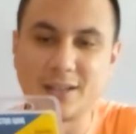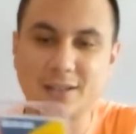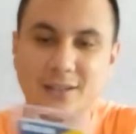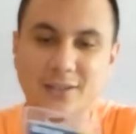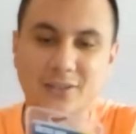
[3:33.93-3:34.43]

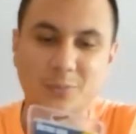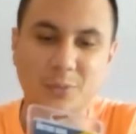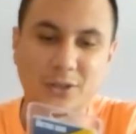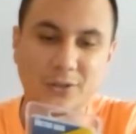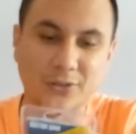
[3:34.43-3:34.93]
uh, it's
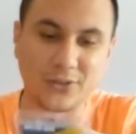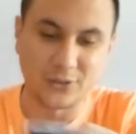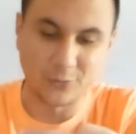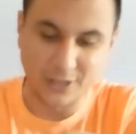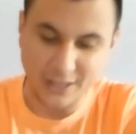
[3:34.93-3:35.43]
because
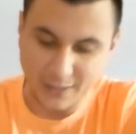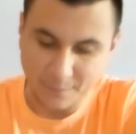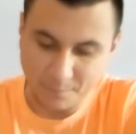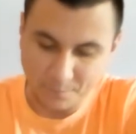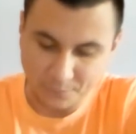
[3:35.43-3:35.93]
it's
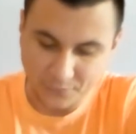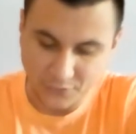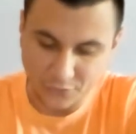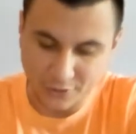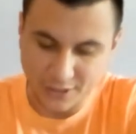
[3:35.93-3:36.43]
really,
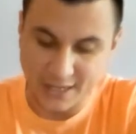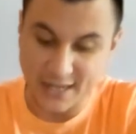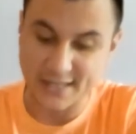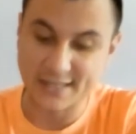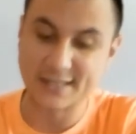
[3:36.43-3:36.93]
it's really
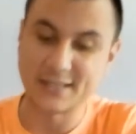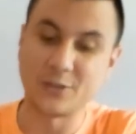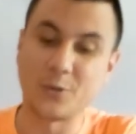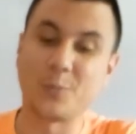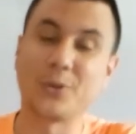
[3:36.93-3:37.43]
nice, you
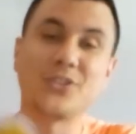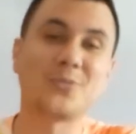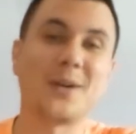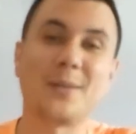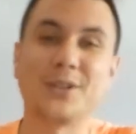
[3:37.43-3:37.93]
know. Police
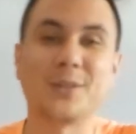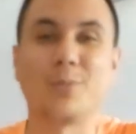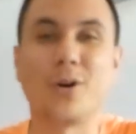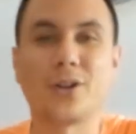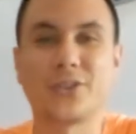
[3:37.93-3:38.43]
public
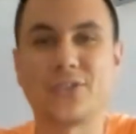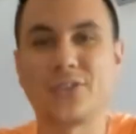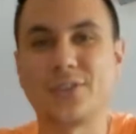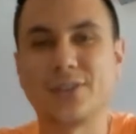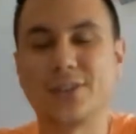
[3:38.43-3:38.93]

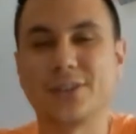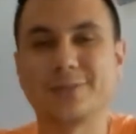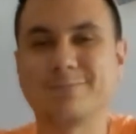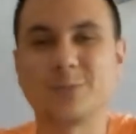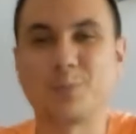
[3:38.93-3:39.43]
box, uh,
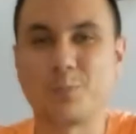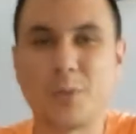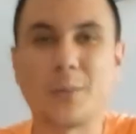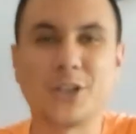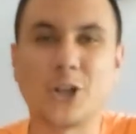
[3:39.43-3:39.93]

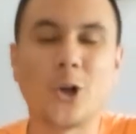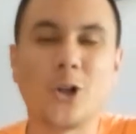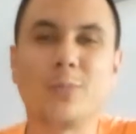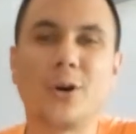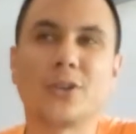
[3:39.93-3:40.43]
public
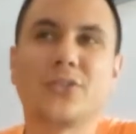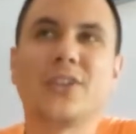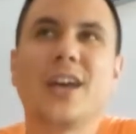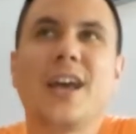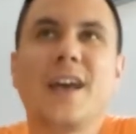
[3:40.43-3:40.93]
call
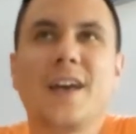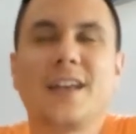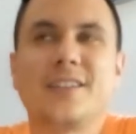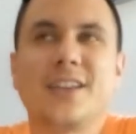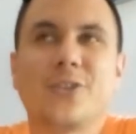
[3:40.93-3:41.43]
box,
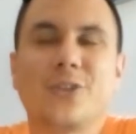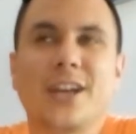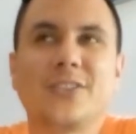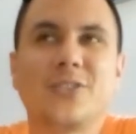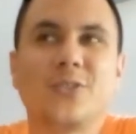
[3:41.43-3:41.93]
they
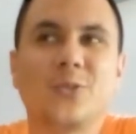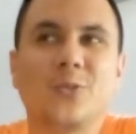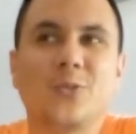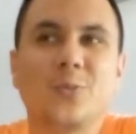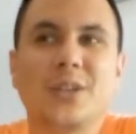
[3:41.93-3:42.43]
created
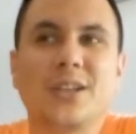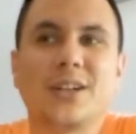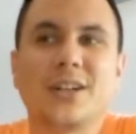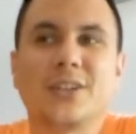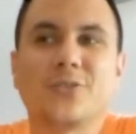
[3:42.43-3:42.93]
it to be
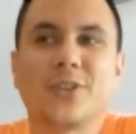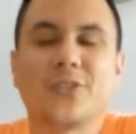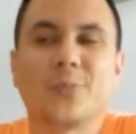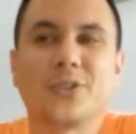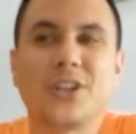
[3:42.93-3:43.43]
a
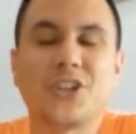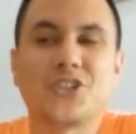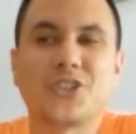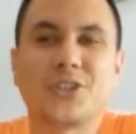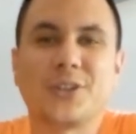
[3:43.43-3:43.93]

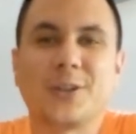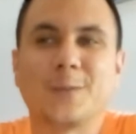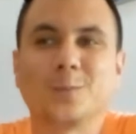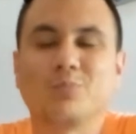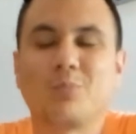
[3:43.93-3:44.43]
transportation um,